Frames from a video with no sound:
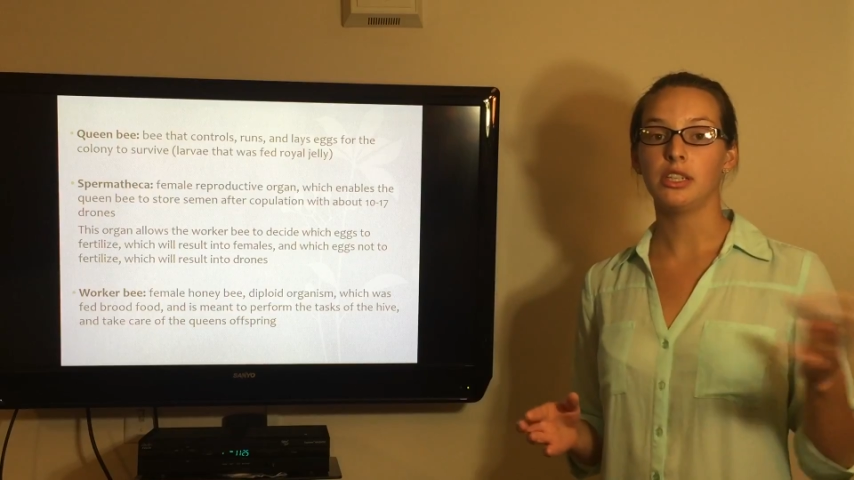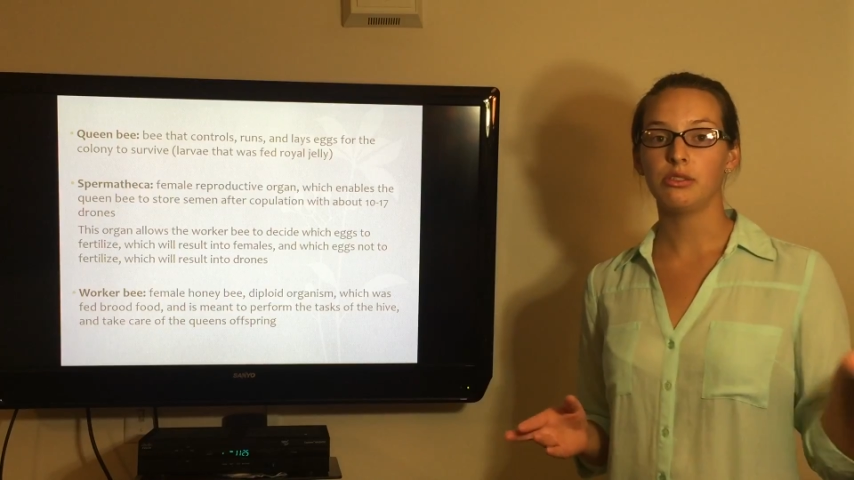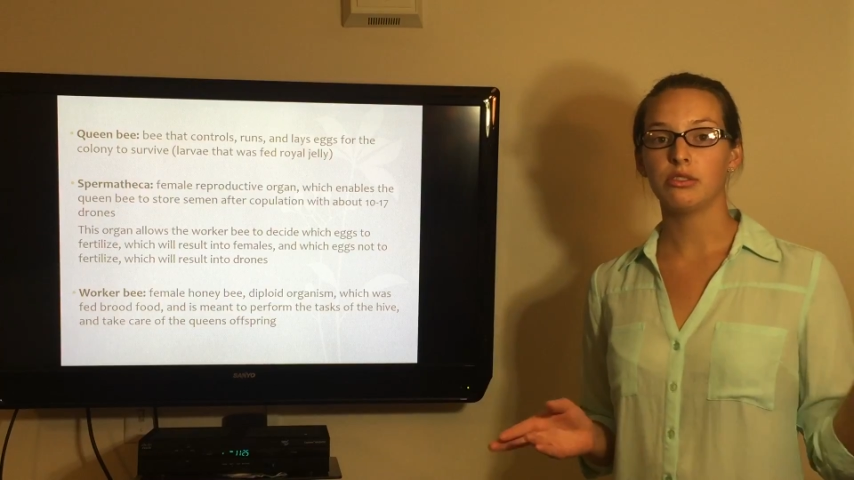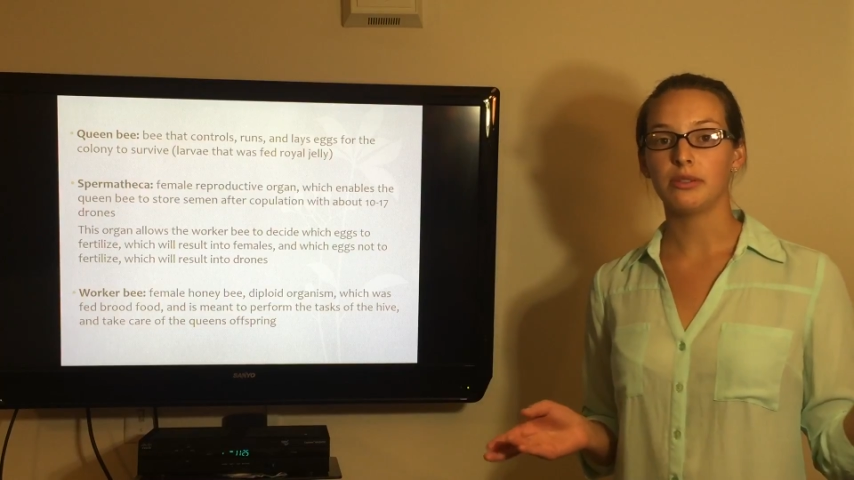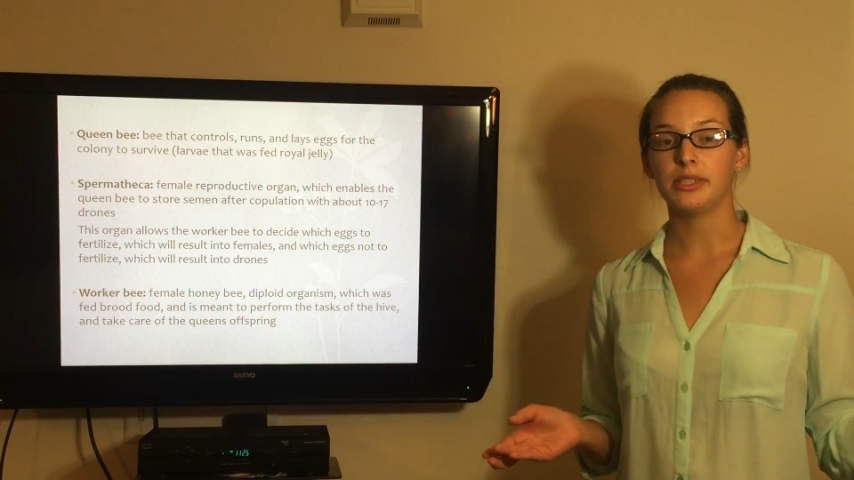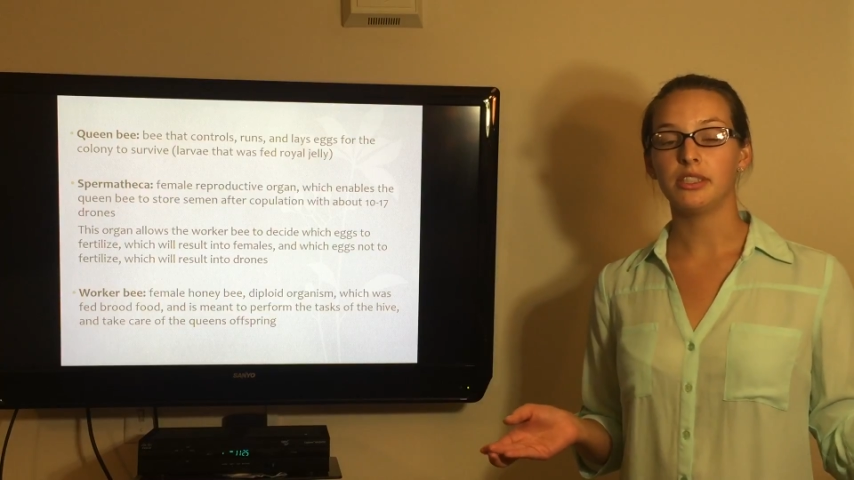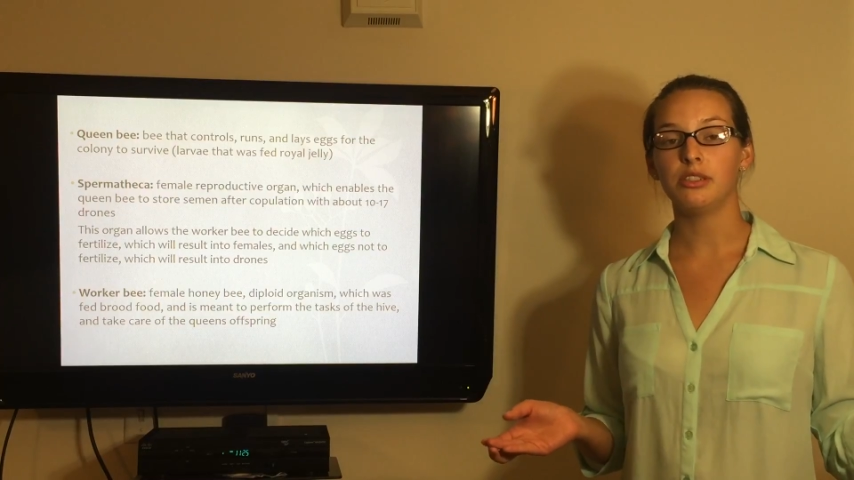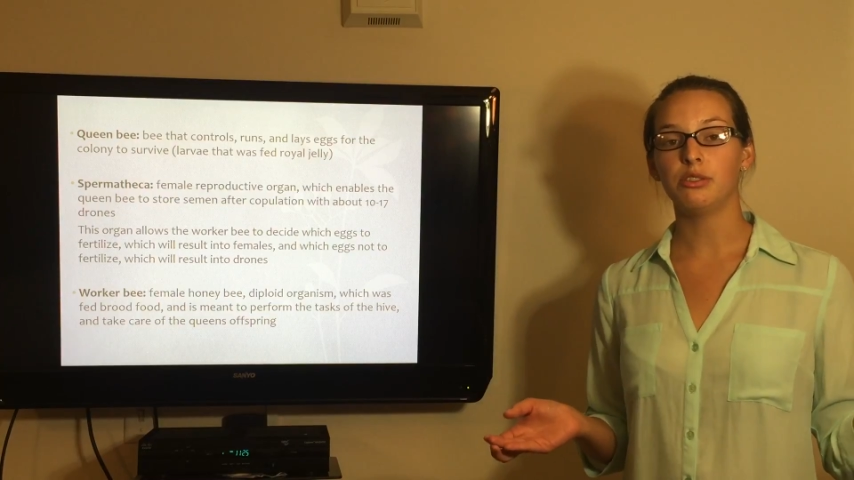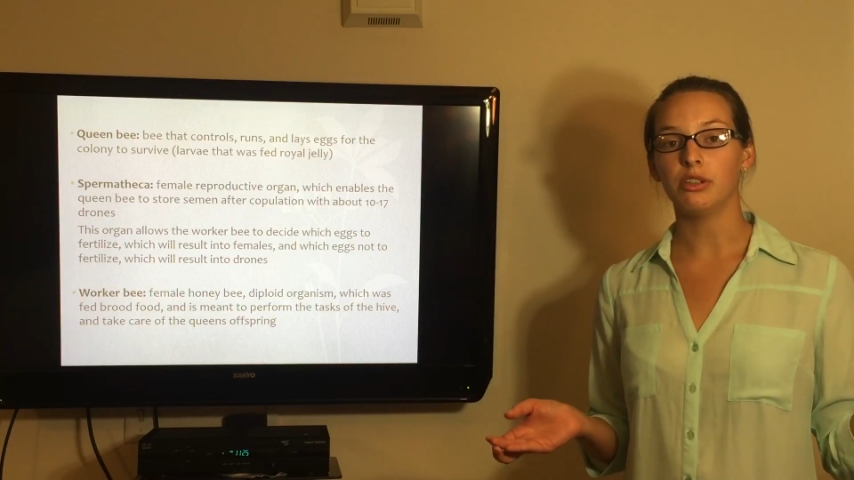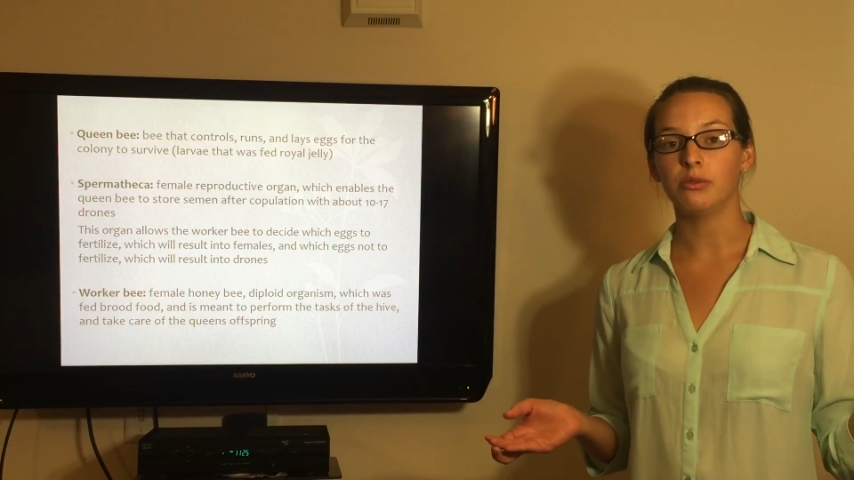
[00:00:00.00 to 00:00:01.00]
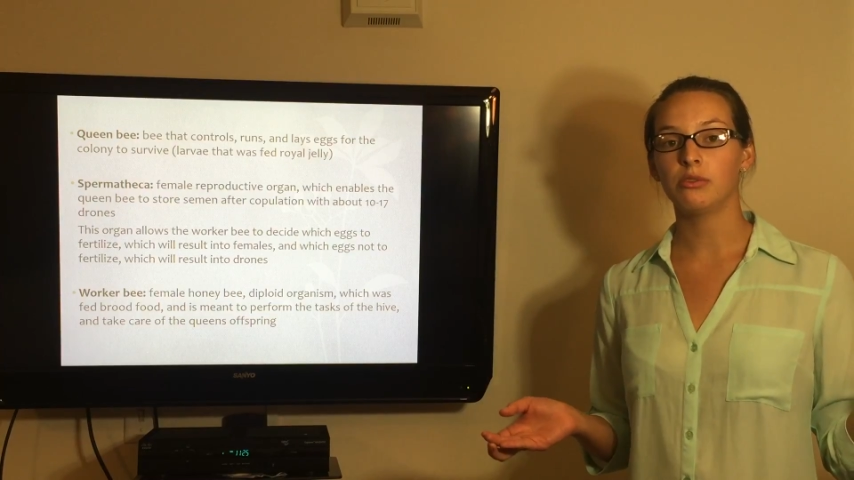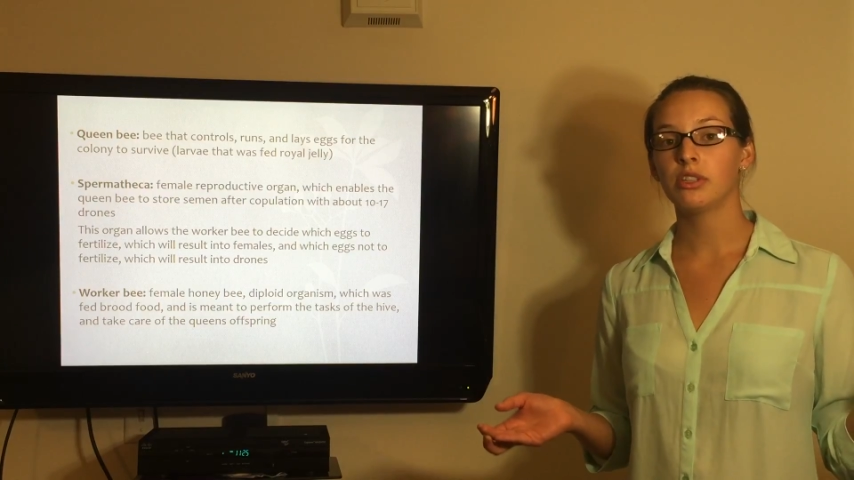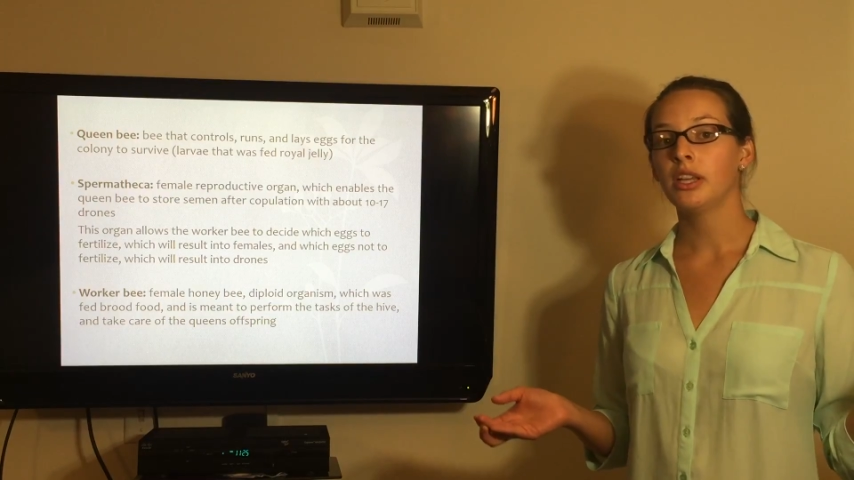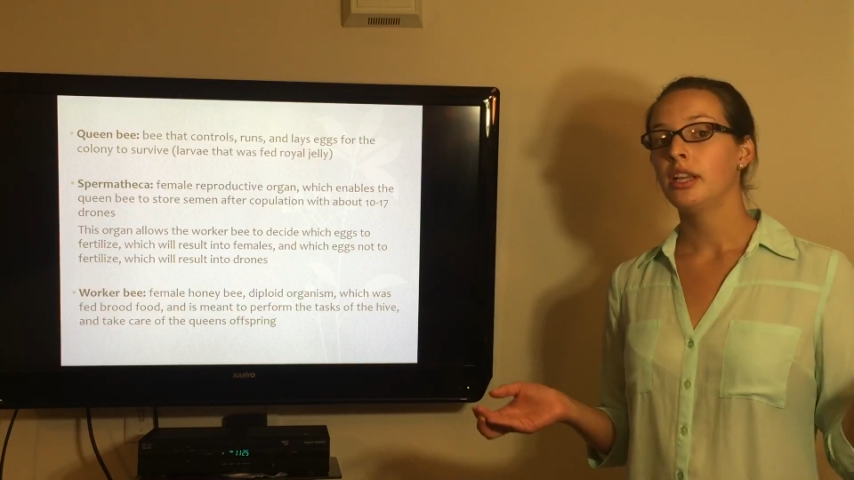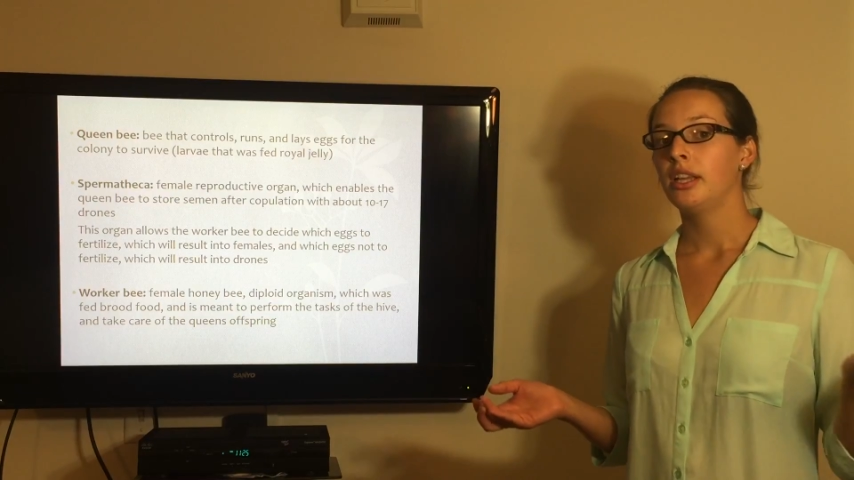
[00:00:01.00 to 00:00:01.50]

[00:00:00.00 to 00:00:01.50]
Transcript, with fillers: 10 to 17 drones